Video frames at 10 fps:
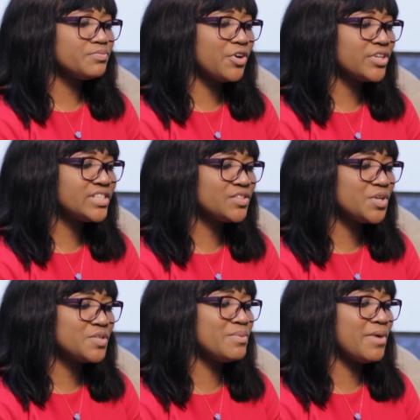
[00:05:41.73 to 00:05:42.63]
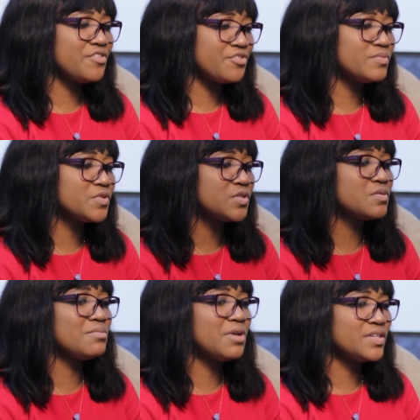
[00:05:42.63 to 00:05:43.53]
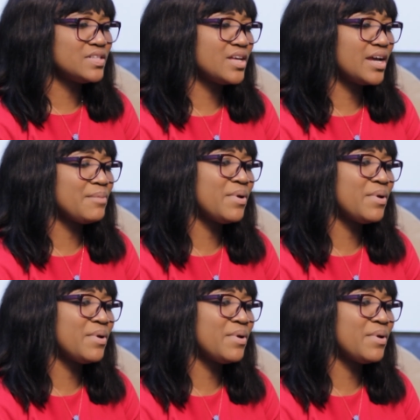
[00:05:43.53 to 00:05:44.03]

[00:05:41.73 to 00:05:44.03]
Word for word: because it's always been my dream to see women in design,